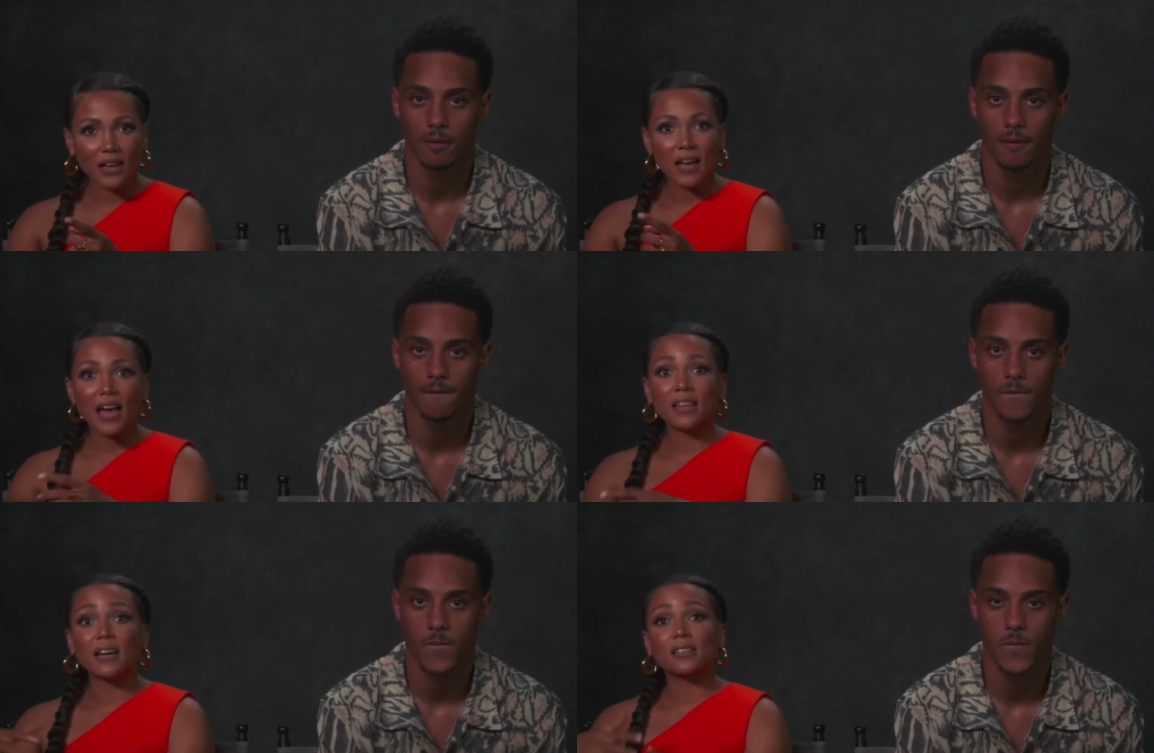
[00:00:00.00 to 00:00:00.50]

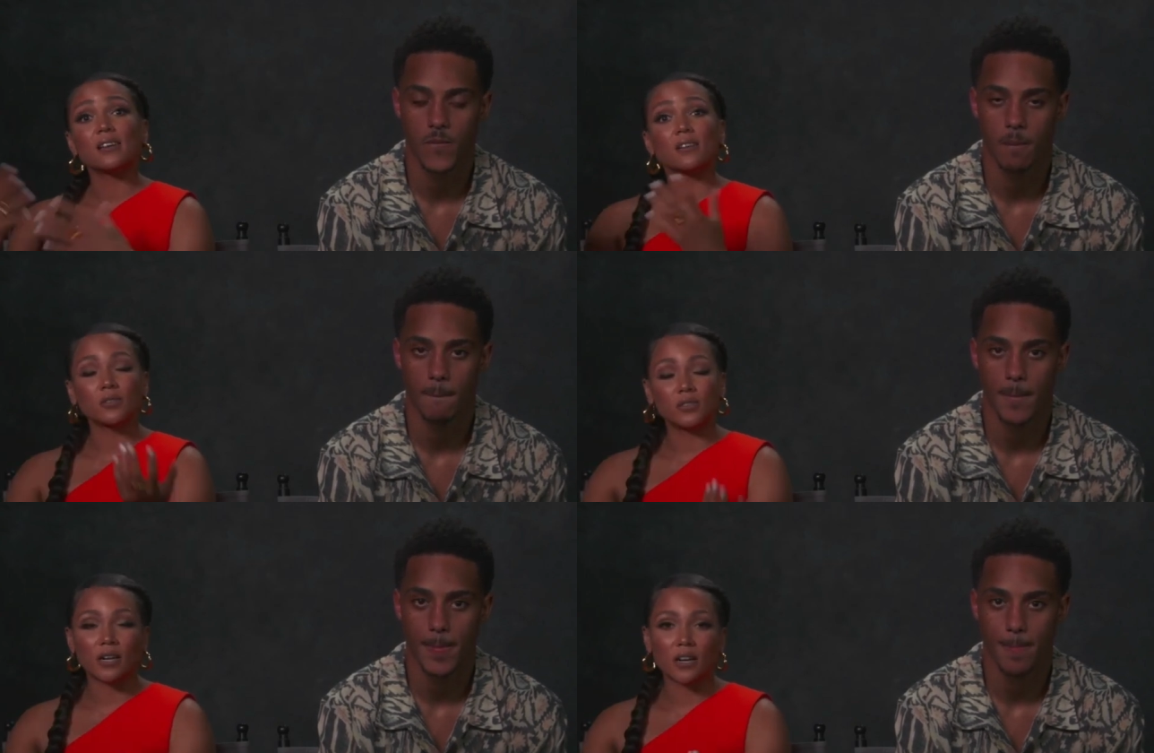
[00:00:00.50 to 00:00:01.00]
Speaker 1: And that's how
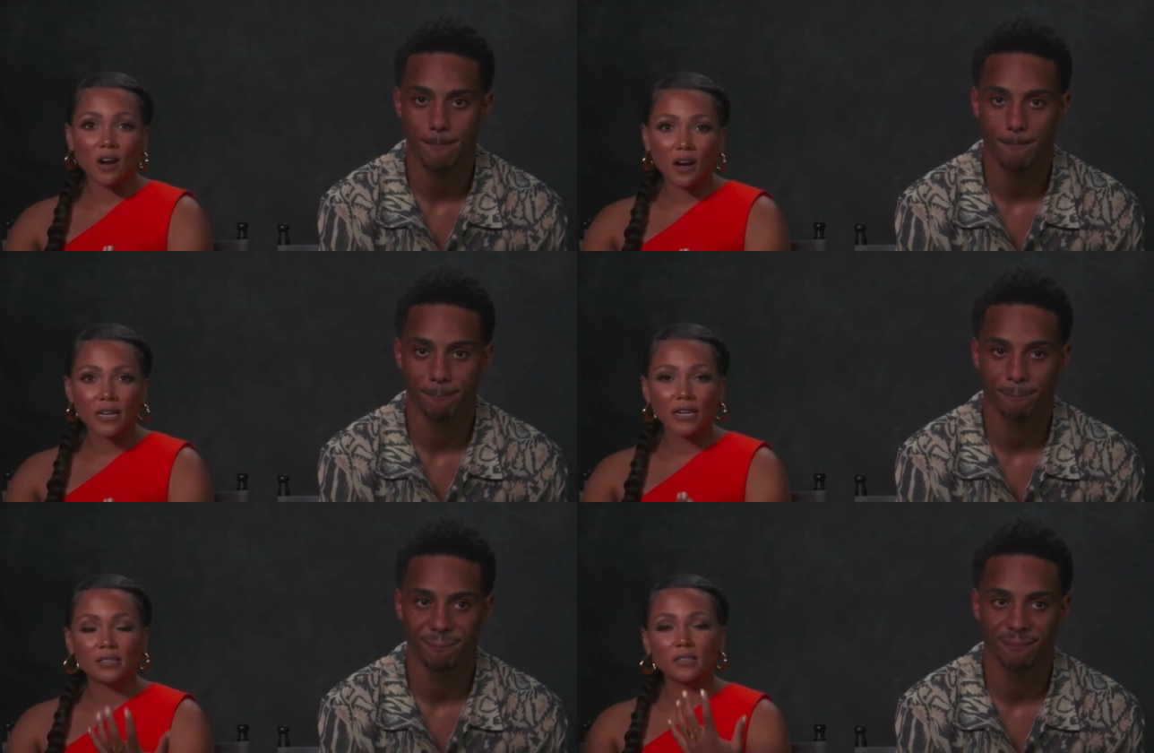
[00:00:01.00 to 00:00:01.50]
Lieutenant Hart
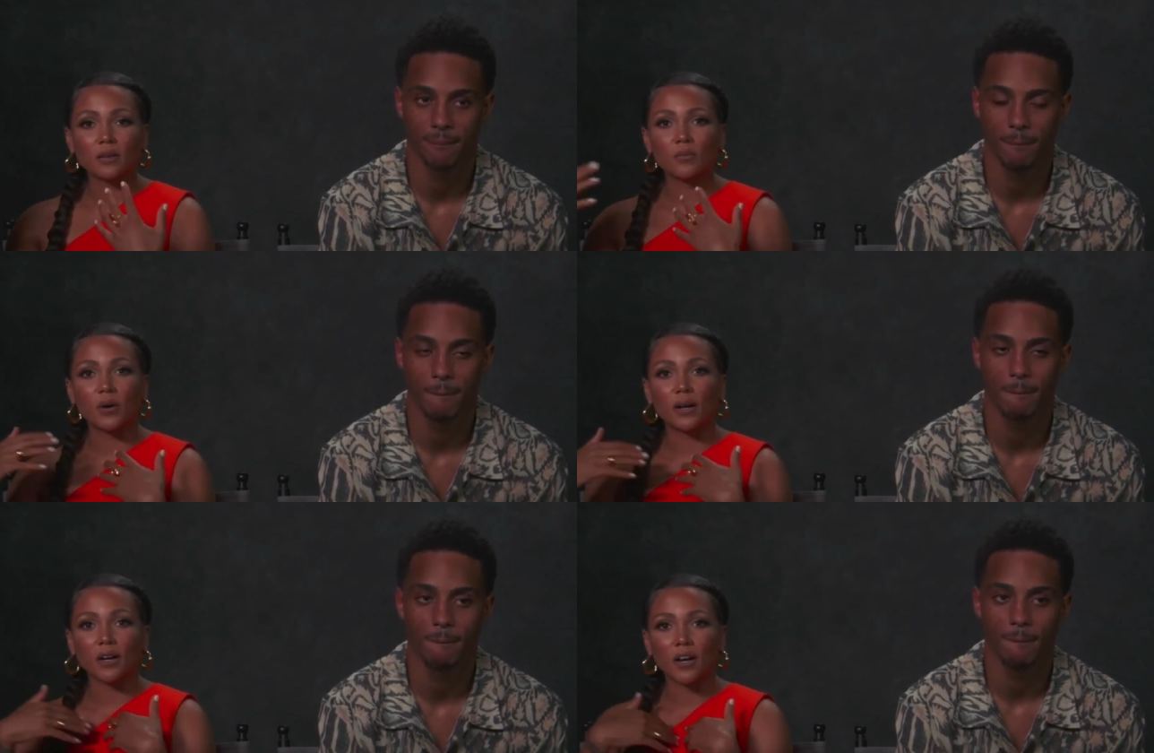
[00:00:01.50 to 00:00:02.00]
ended up
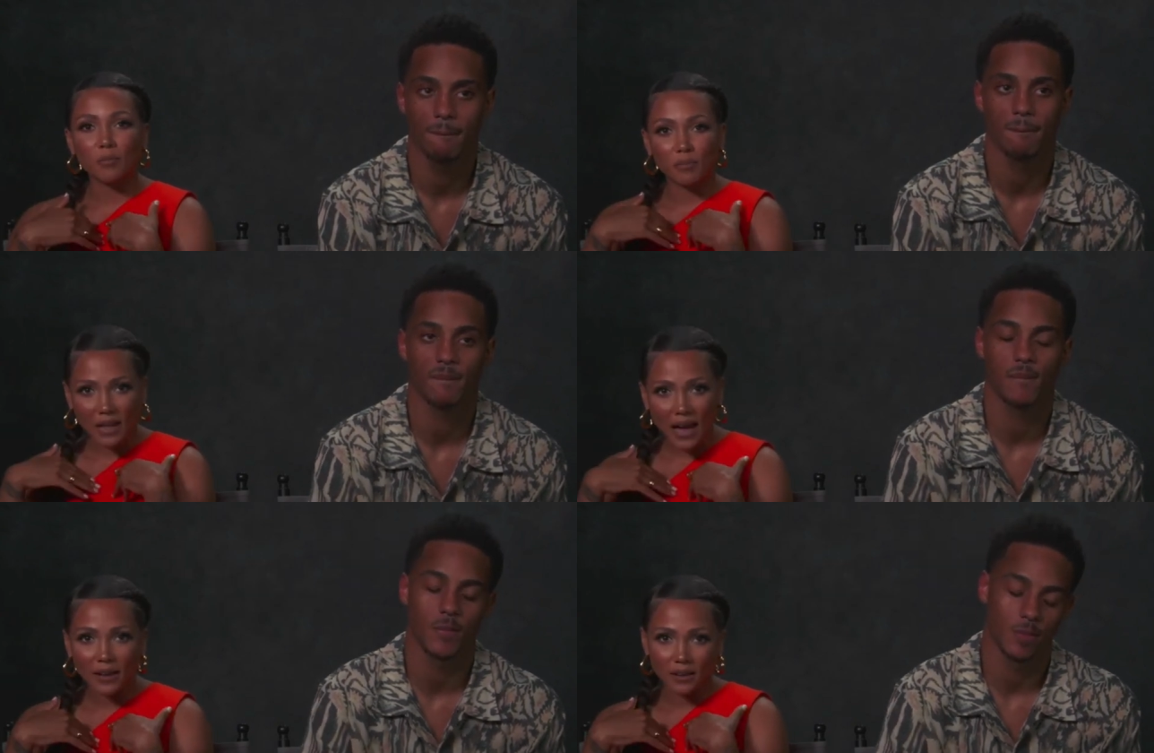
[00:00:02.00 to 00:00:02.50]
wearing her
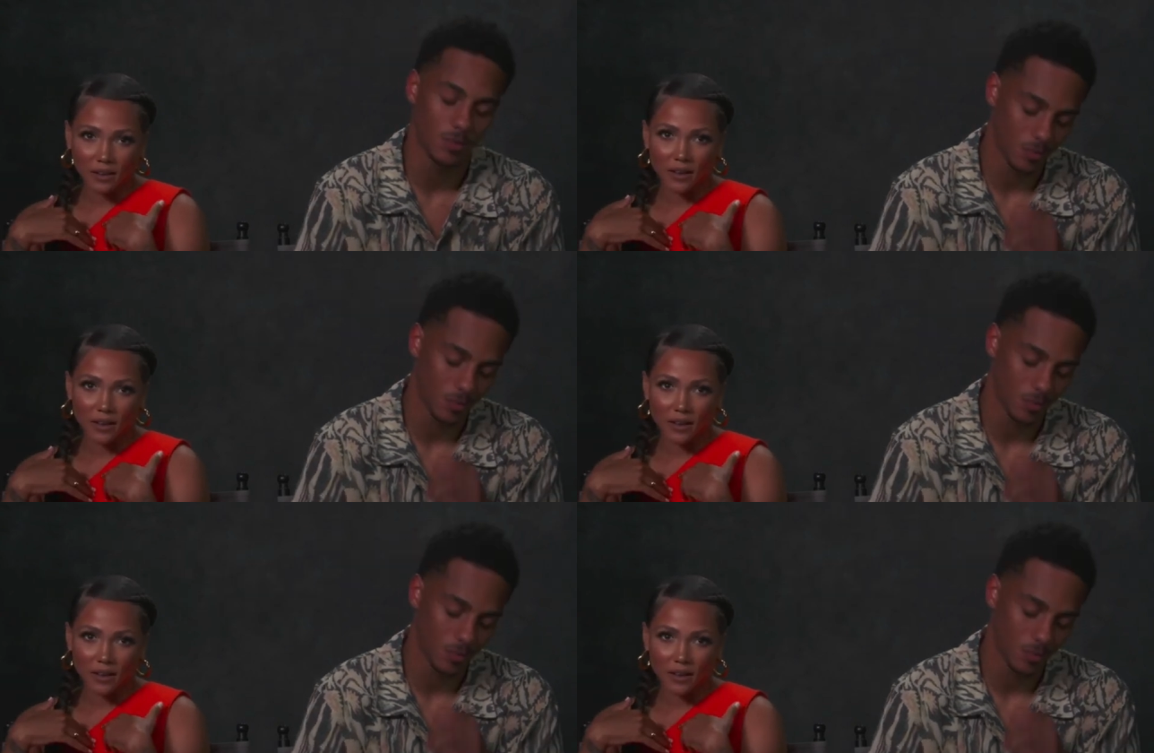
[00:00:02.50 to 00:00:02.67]
black